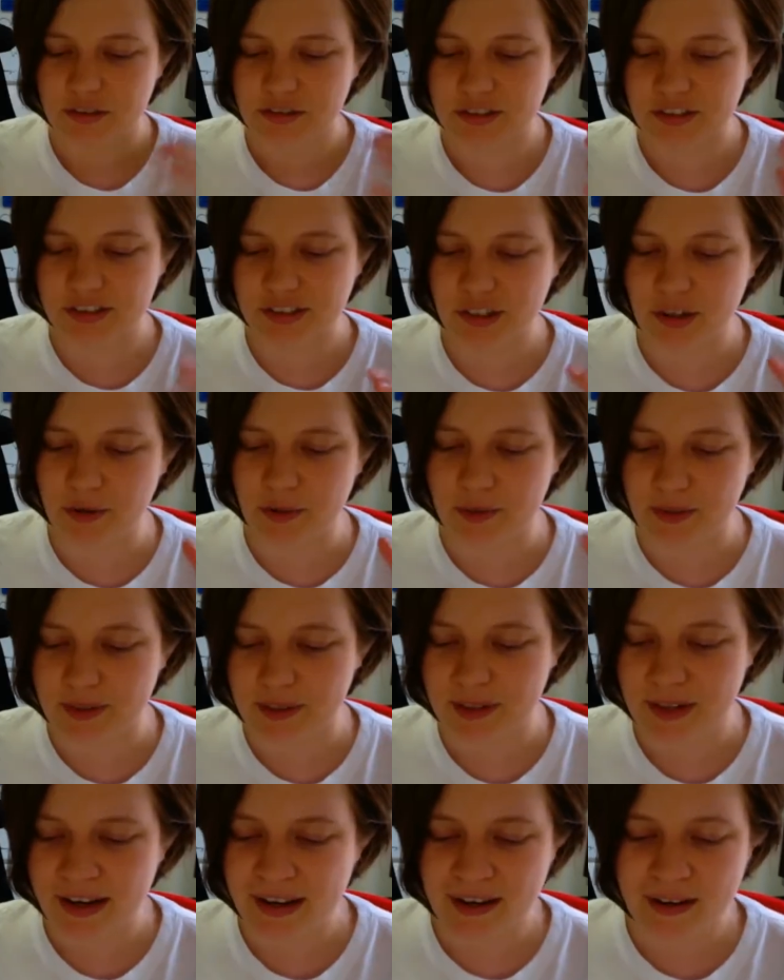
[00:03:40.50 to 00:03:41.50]
So
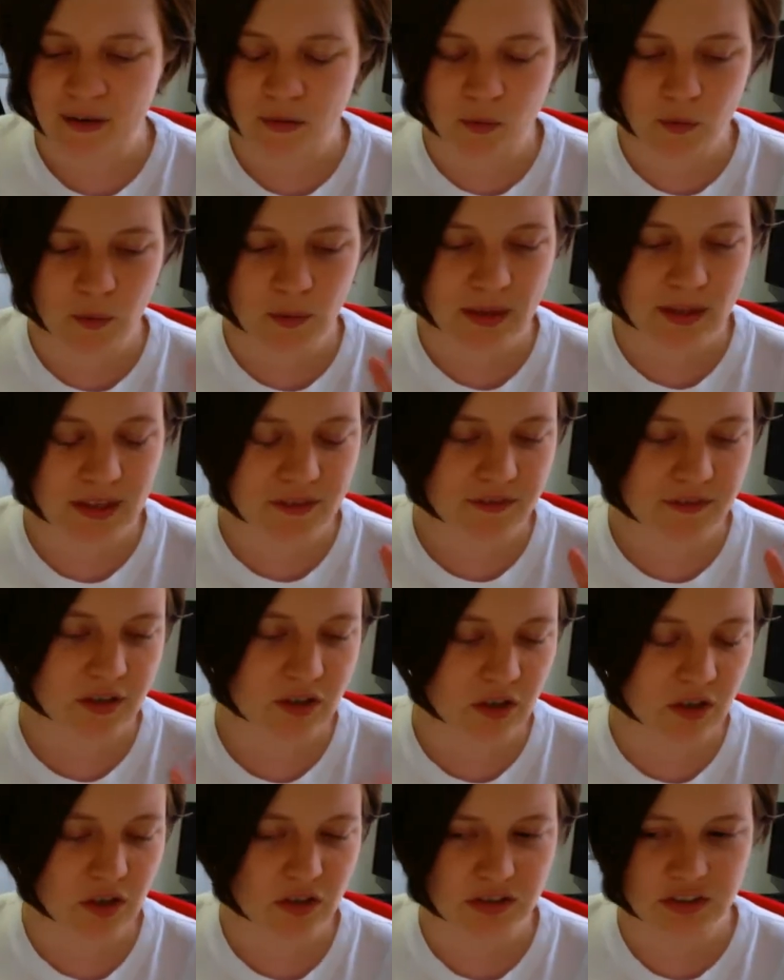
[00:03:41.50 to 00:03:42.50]
now we've
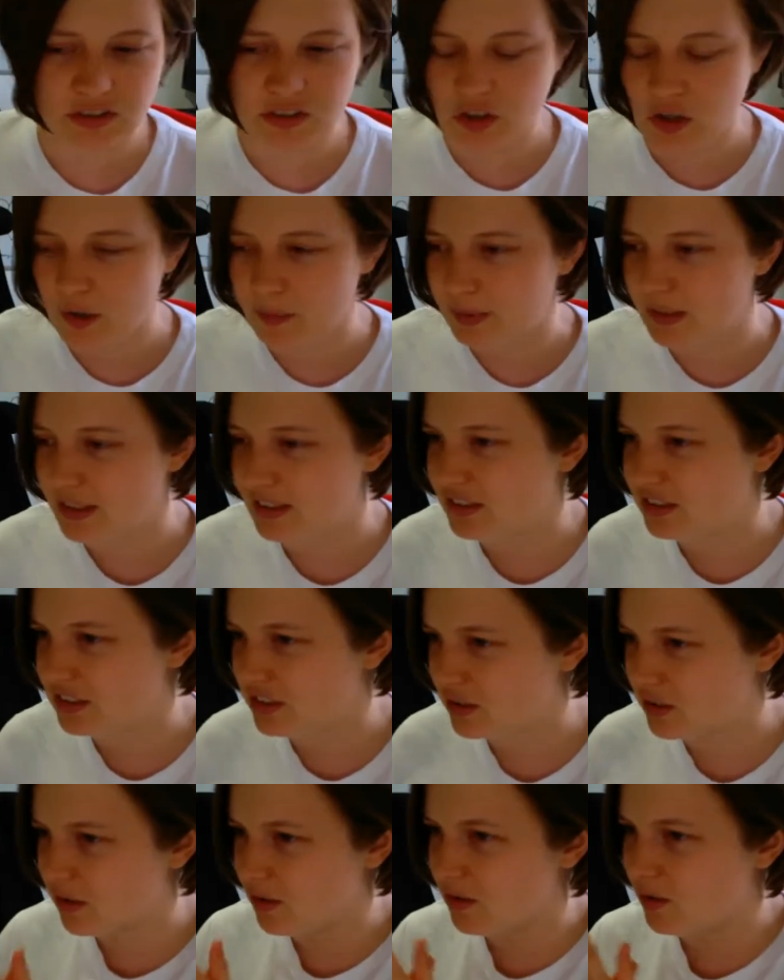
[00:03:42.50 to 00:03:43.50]
got
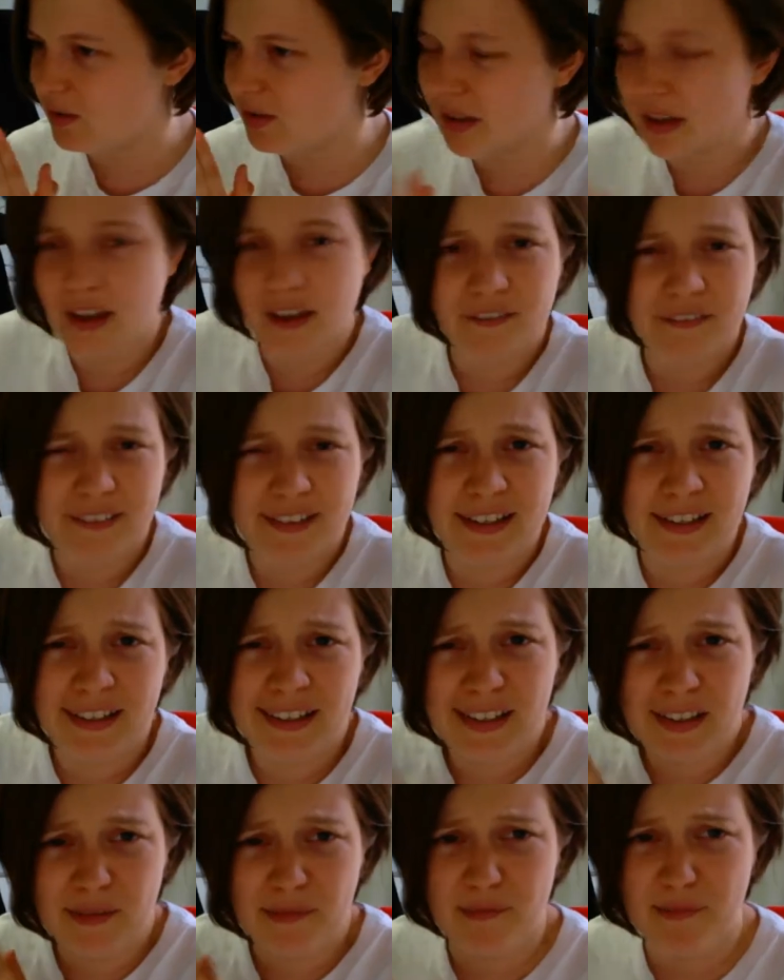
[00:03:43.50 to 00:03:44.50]
goblins all lovely
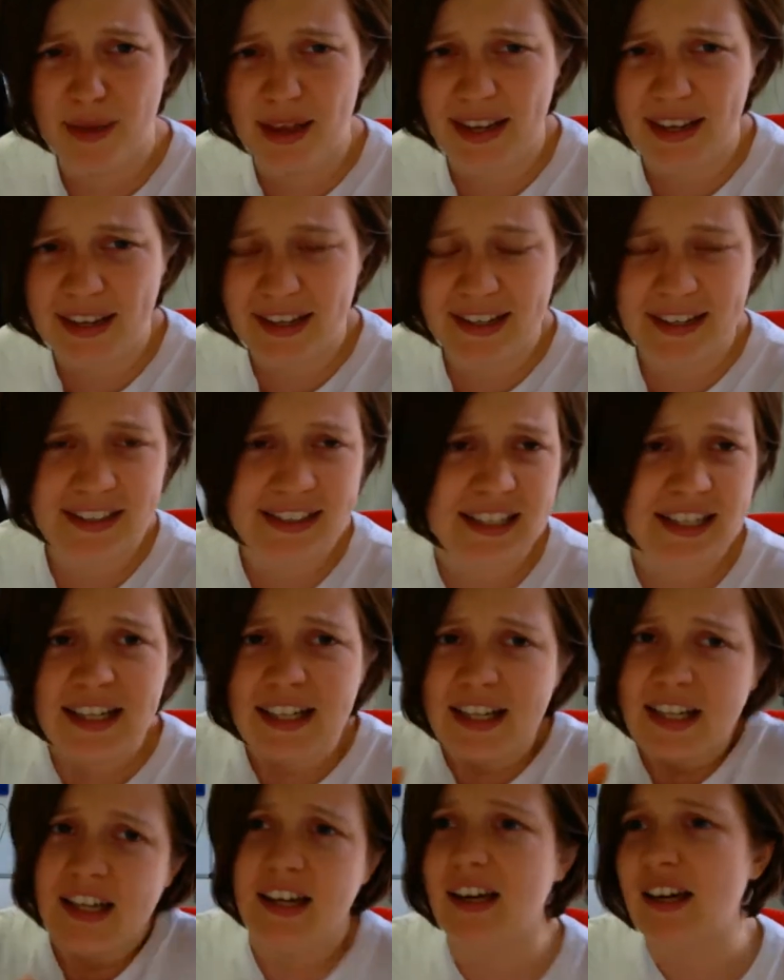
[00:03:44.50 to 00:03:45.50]
and made,
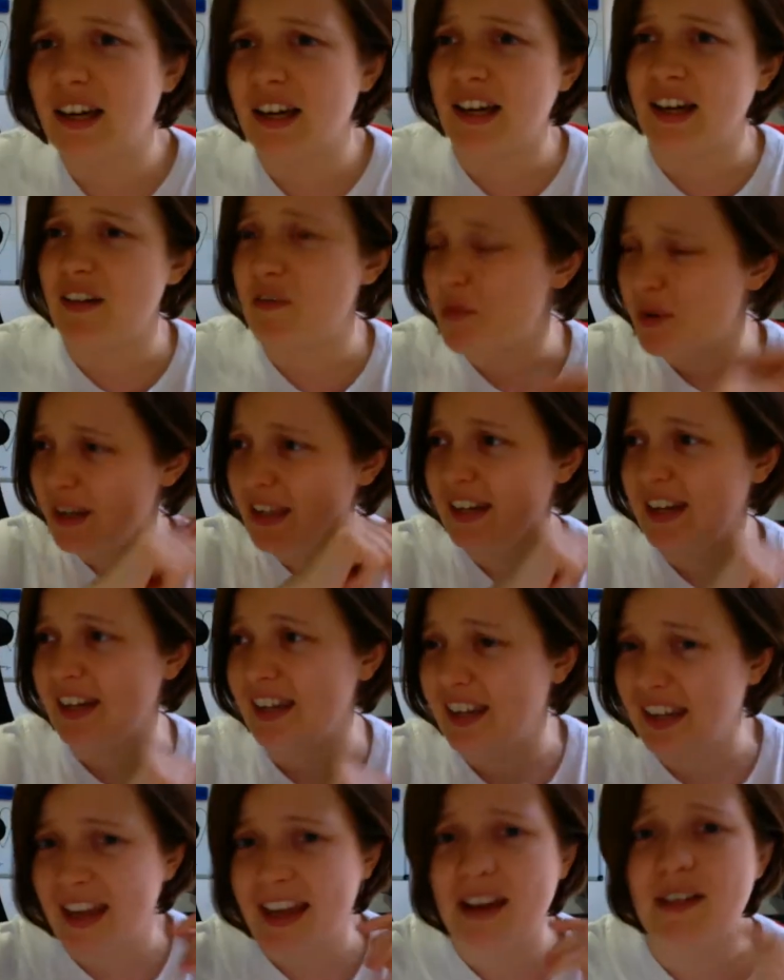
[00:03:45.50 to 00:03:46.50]
and we're
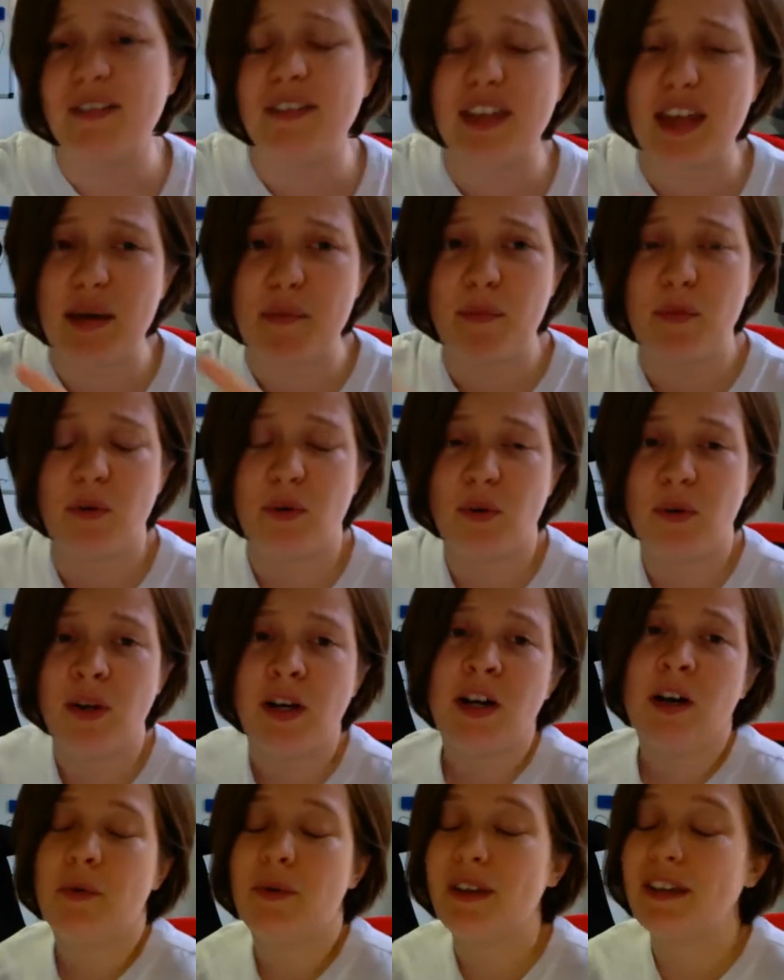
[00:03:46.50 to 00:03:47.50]
getting it out there more,
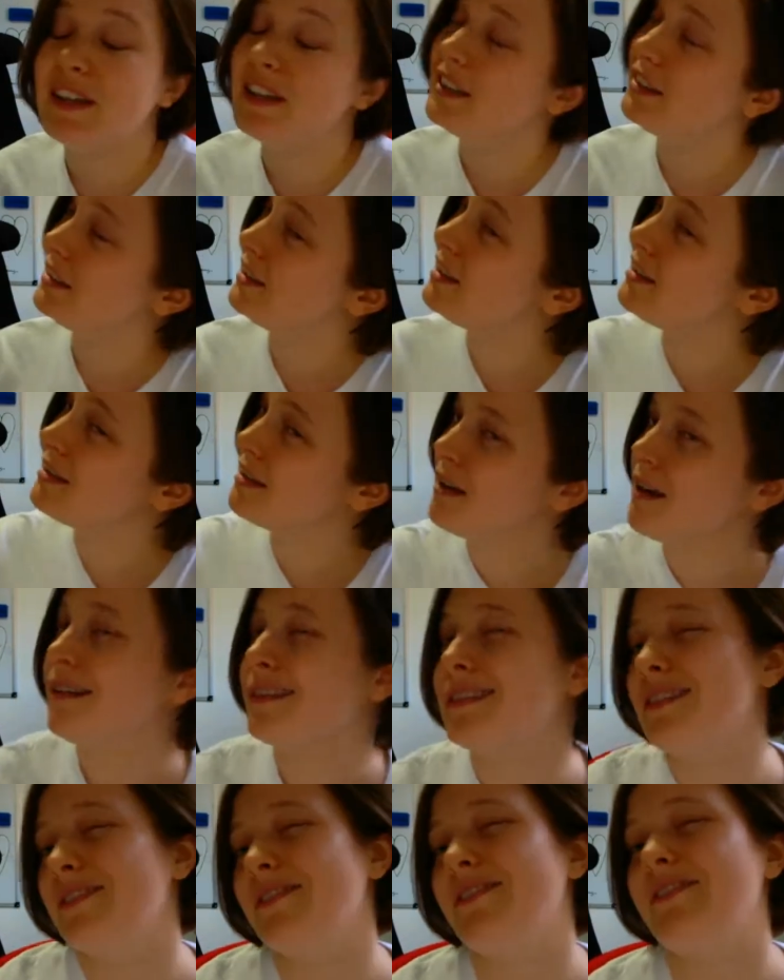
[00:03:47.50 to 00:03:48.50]
we can
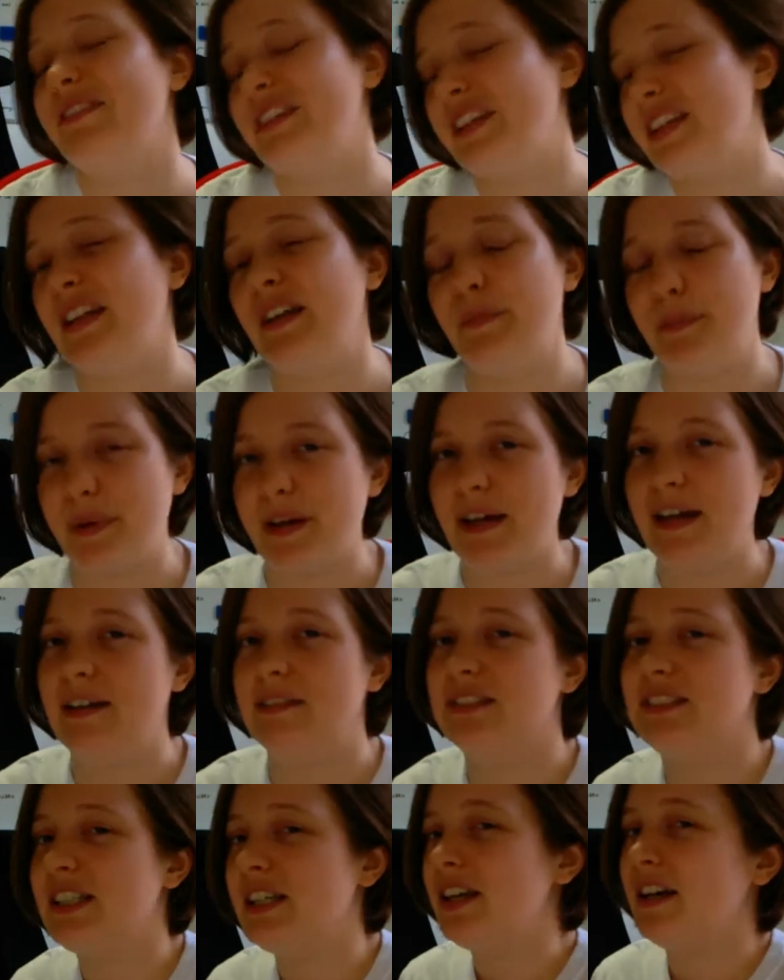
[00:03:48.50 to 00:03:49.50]
start to think
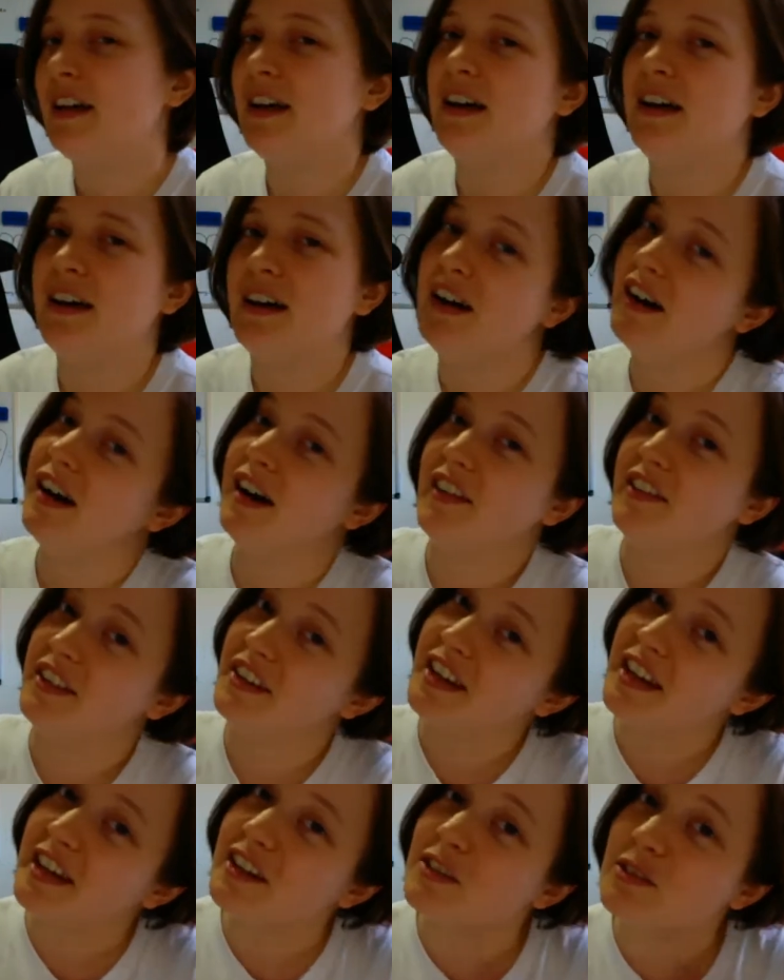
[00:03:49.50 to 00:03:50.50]
about the
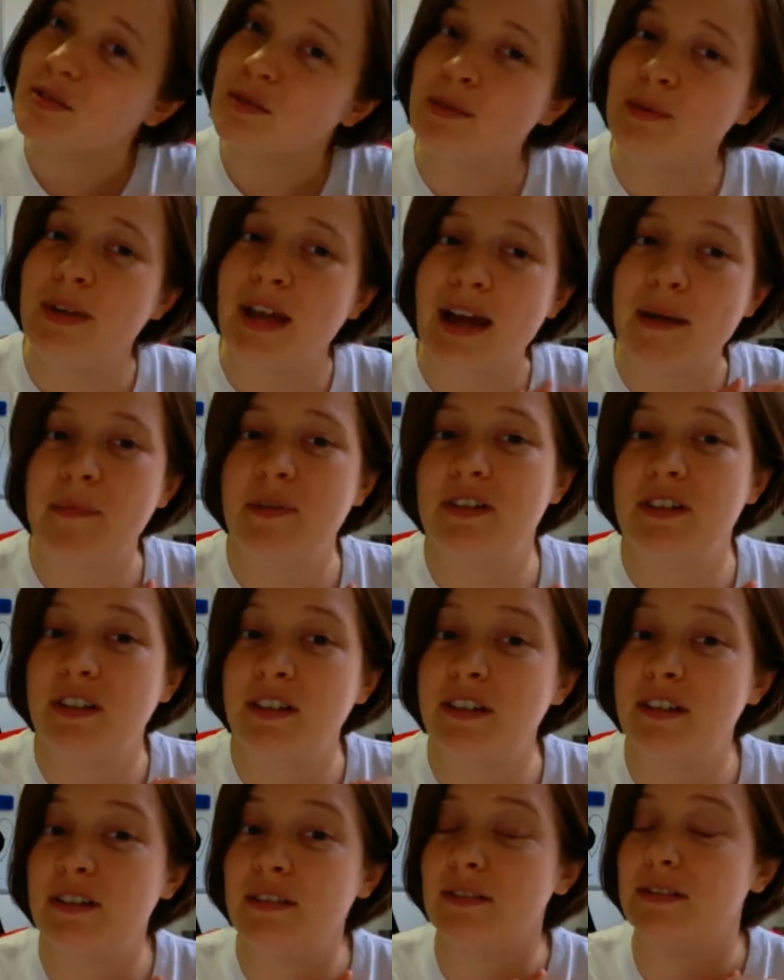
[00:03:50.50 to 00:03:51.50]
next Toon Hammer
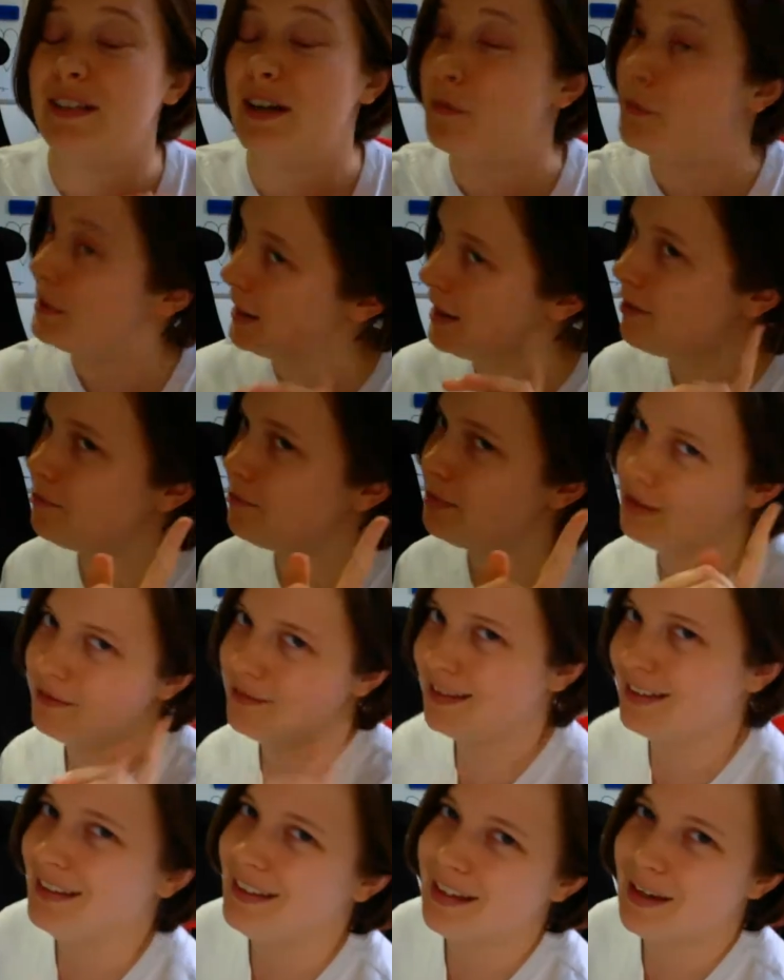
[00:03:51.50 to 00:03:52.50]
title, and we have been
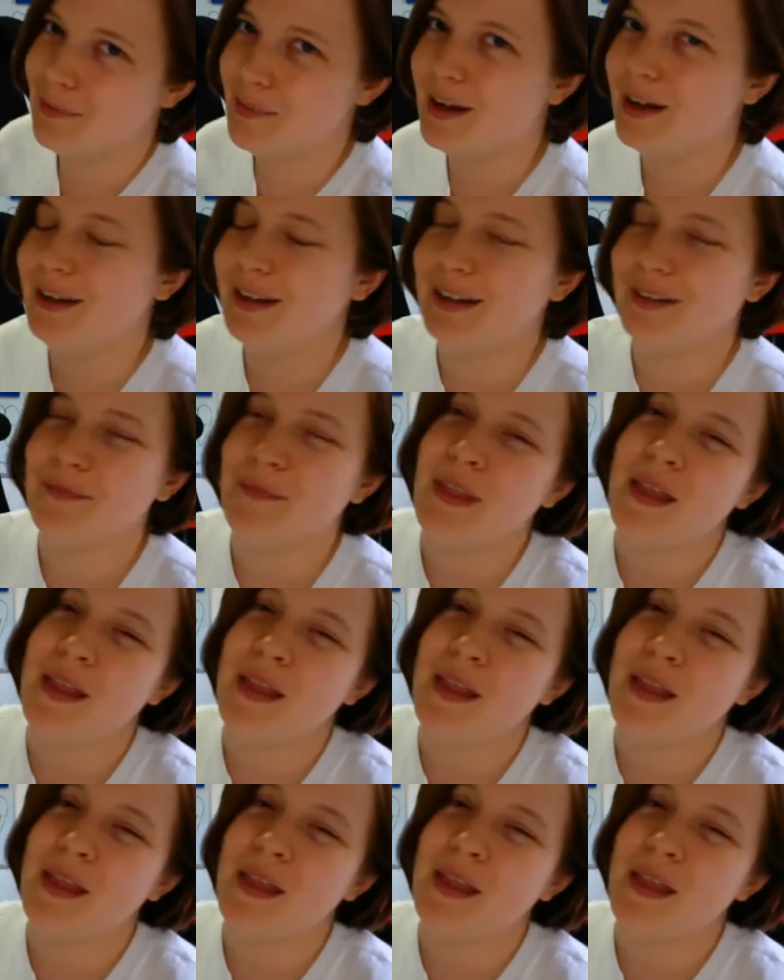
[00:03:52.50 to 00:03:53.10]
thinking about it.